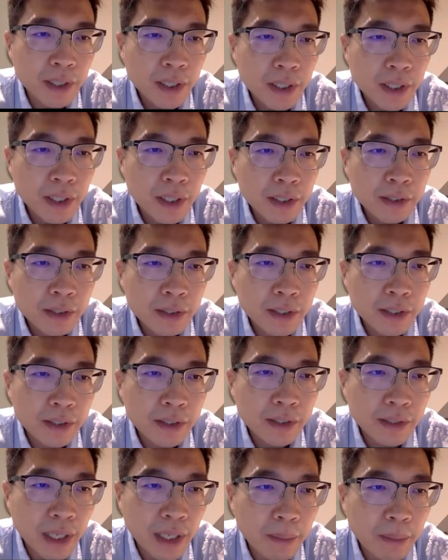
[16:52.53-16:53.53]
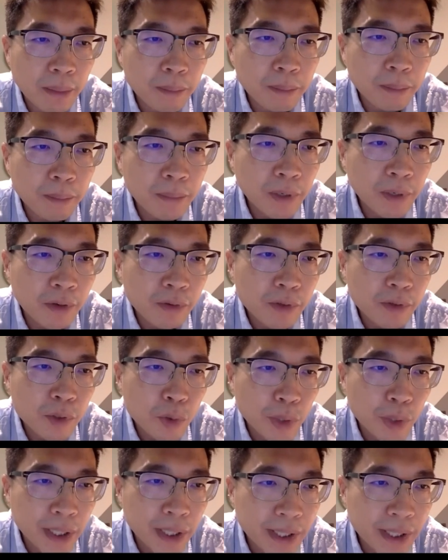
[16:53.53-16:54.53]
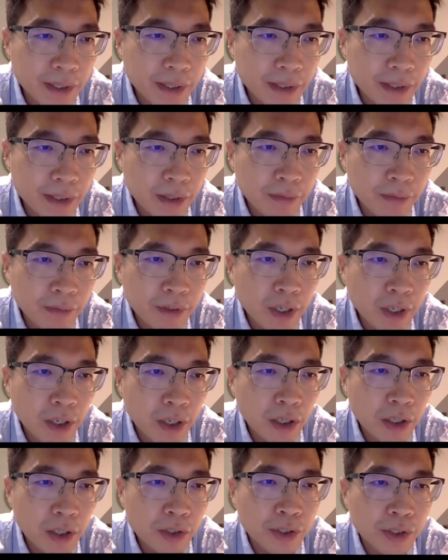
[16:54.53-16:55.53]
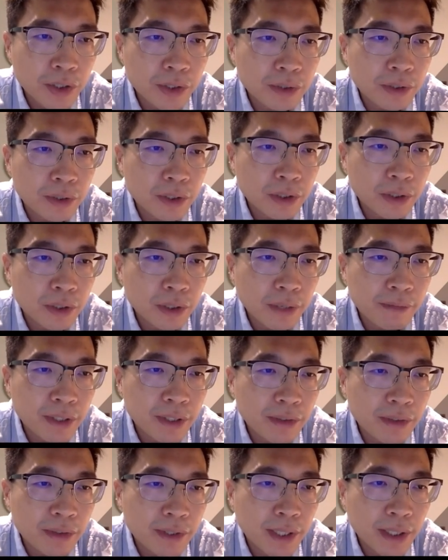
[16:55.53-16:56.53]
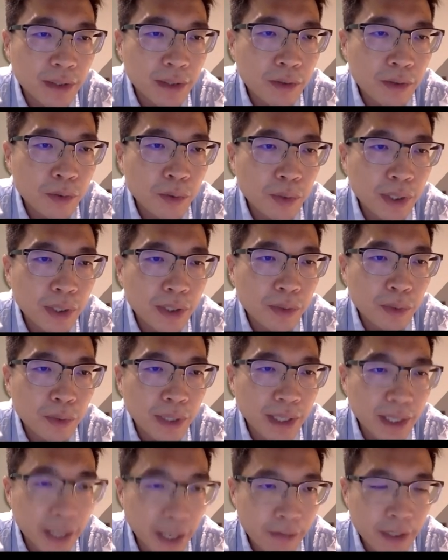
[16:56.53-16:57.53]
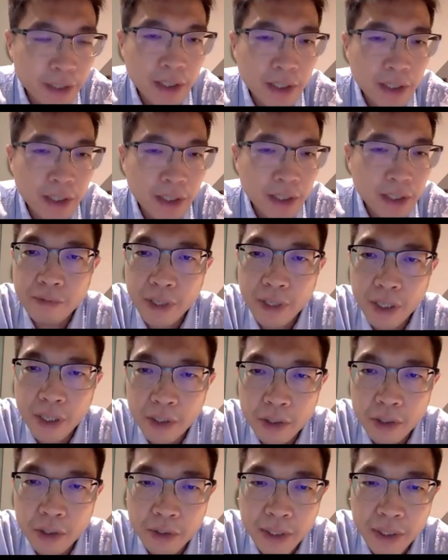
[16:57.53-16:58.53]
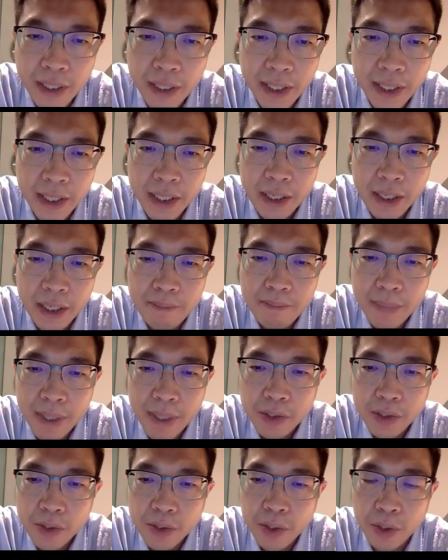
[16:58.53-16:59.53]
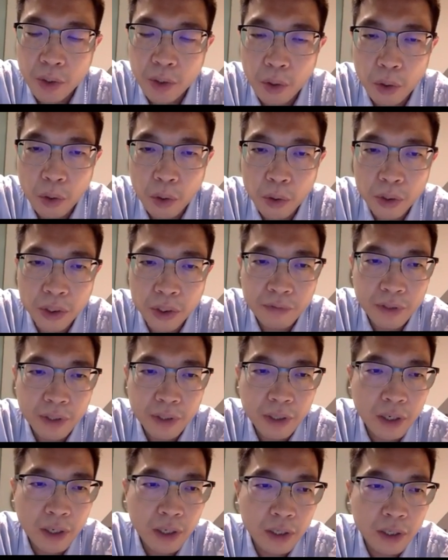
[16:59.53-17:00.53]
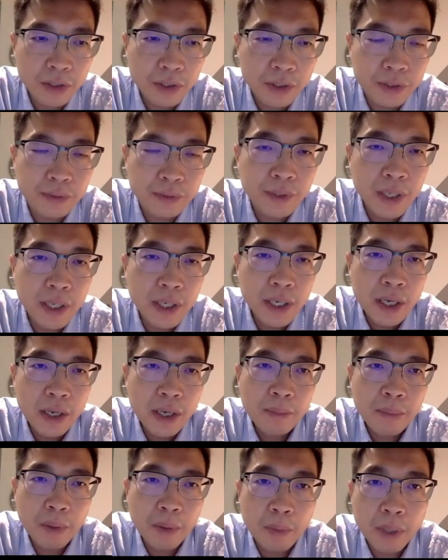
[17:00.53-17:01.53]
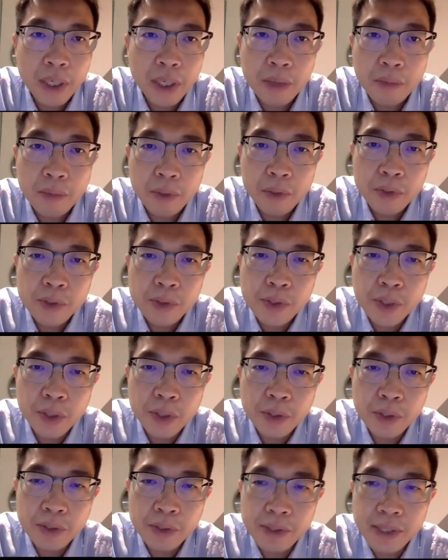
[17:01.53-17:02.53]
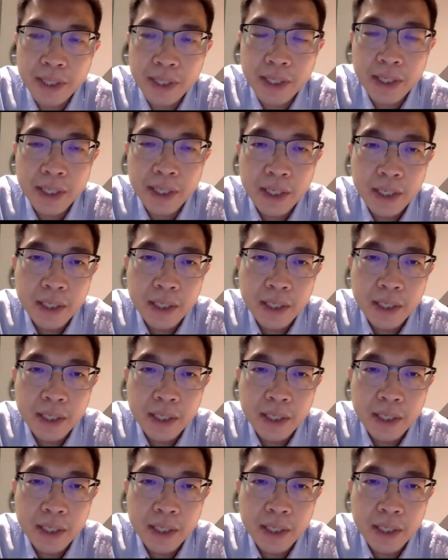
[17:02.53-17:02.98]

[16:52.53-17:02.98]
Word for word: number of strings of collagen. You have the string, string, string length, etc. So this is what the computer is very good at. It can measure all different collagen. But what I want to show you is that